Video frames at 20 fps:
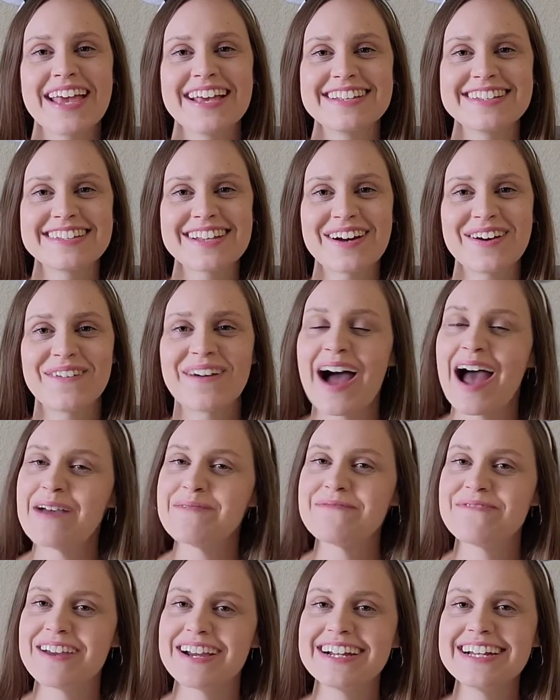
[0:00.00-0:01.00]
So
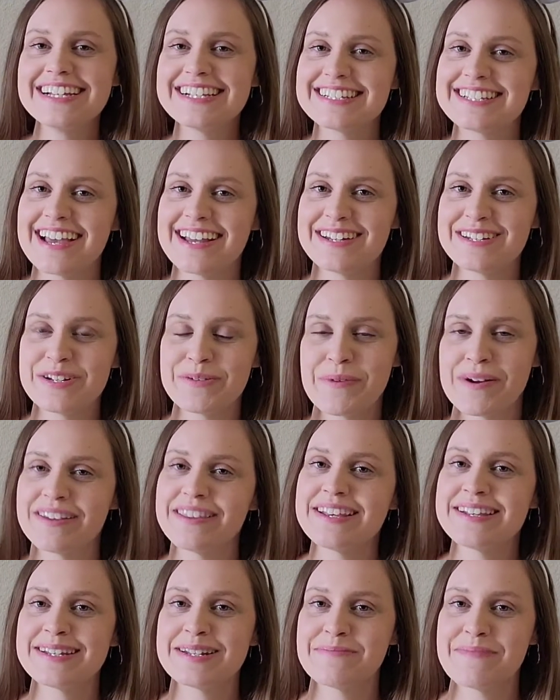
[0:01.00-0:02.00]
I'm very excited to wear
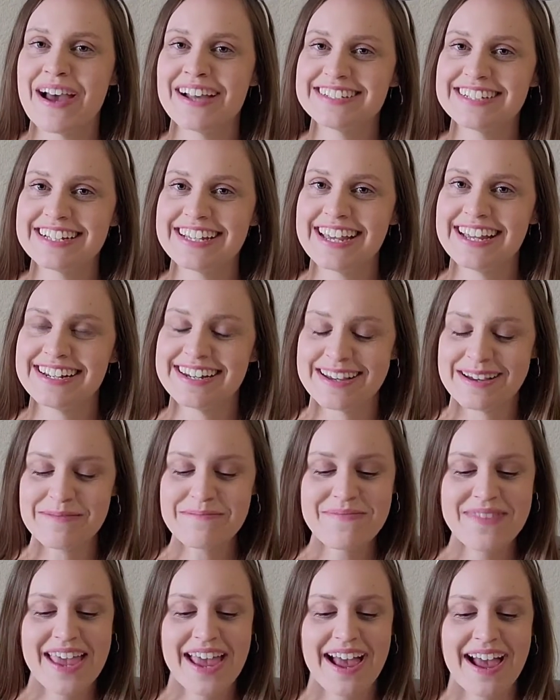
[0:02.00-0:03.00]
these to Magic Kingdom.
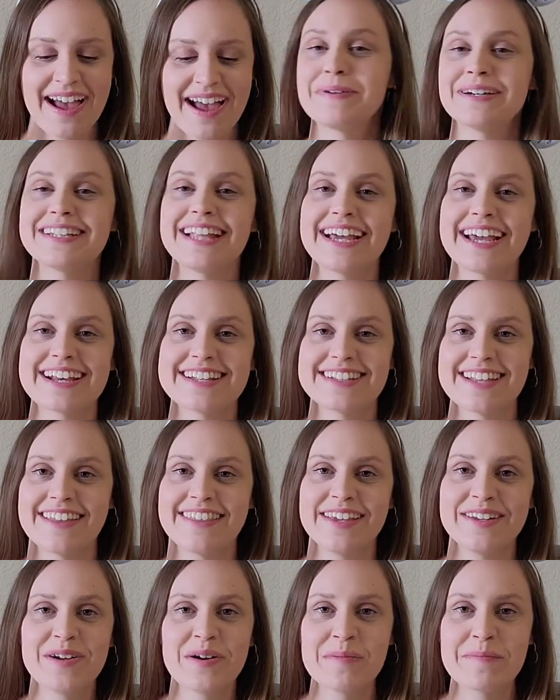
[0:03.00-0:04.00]
But like I said,
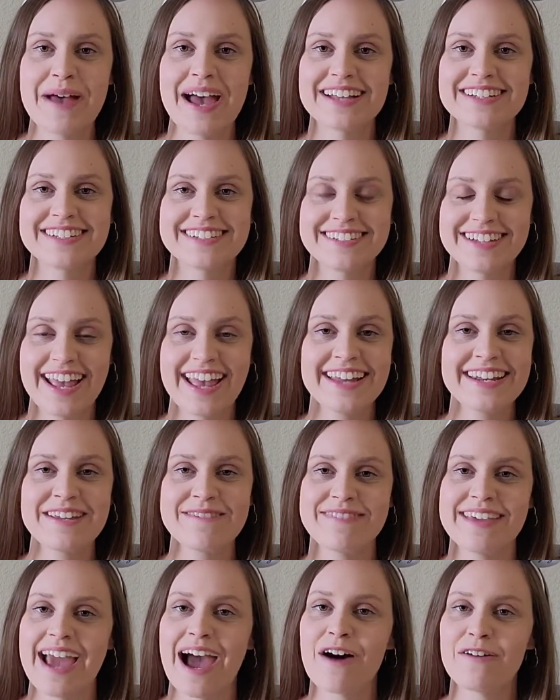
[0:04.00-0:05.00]
they don't match any
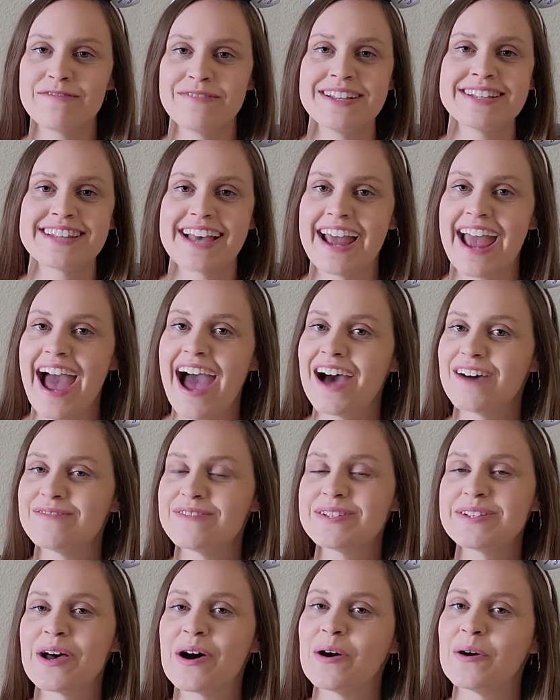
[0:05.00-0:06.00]
of the outfits I have,
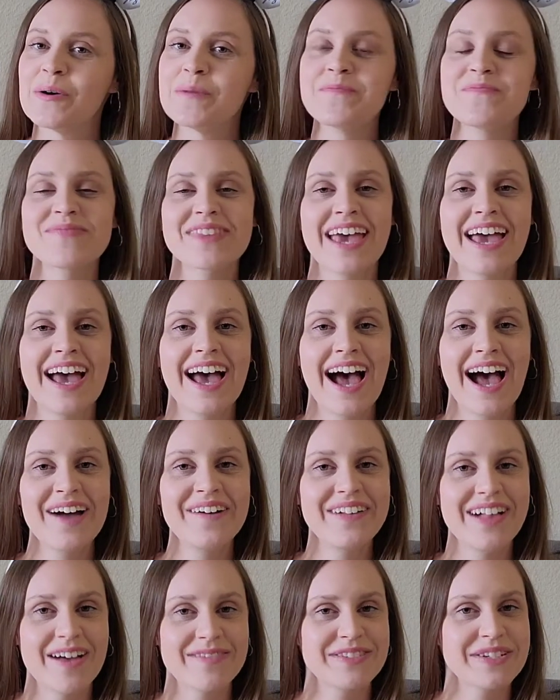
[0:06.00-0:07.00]
so I
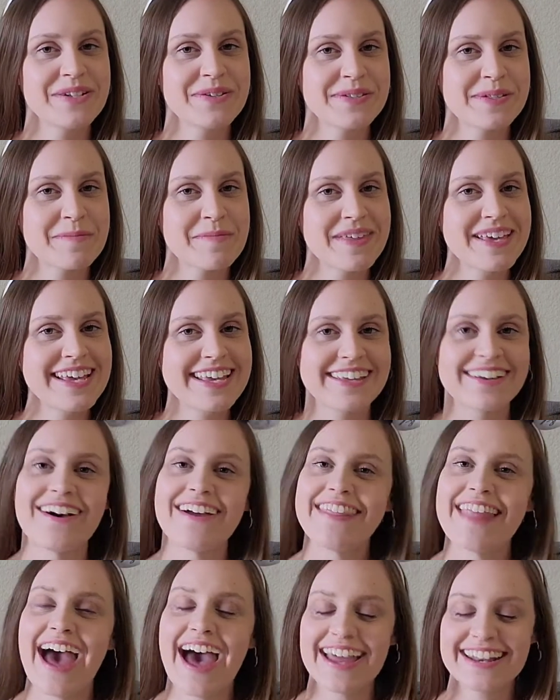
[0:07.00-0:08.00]
will have to do some thinking
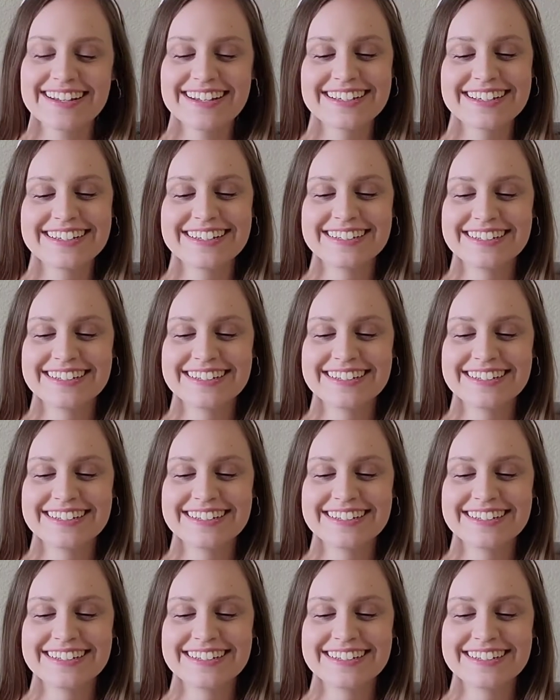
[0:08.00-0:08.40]
on that.